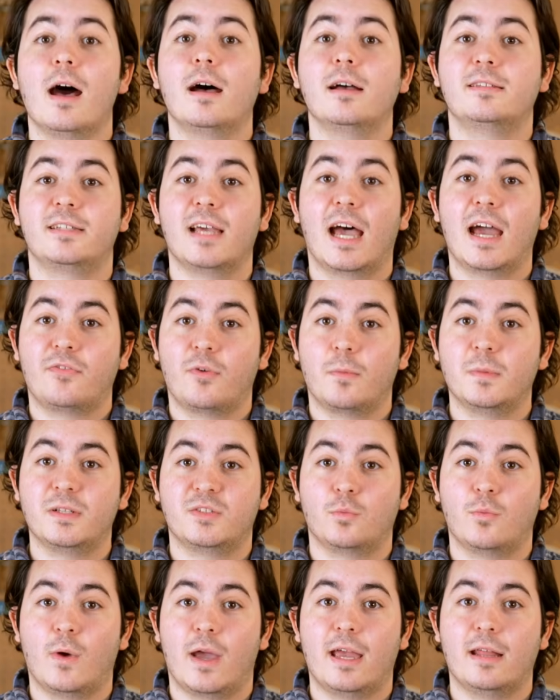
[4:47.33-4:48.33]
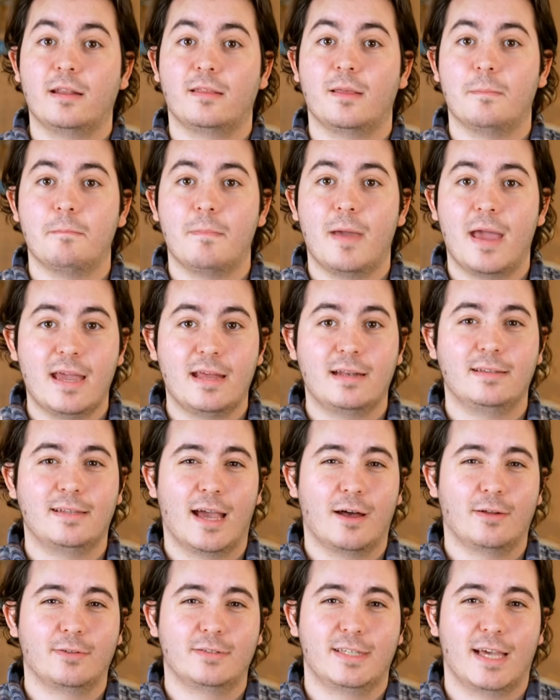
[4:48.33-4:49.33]
Aside from its weight, the main
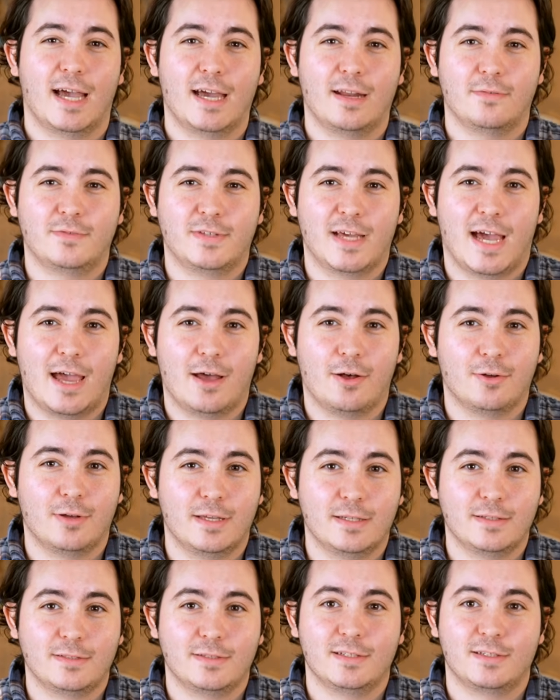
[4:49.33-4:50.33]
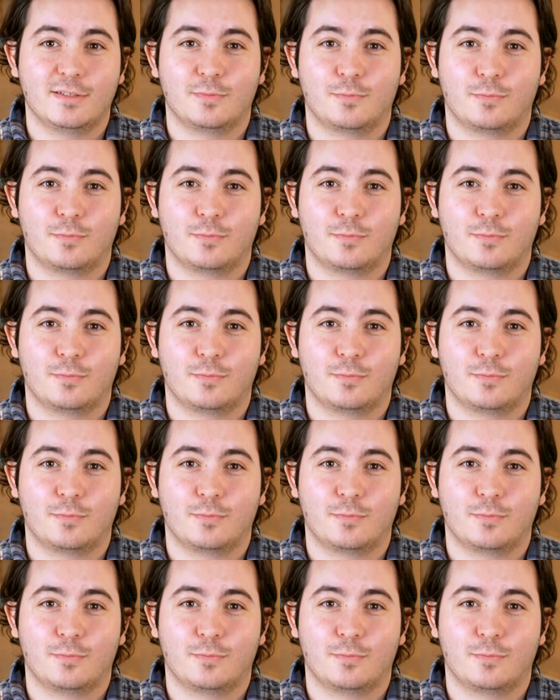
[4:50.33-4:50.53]
downside of tile is its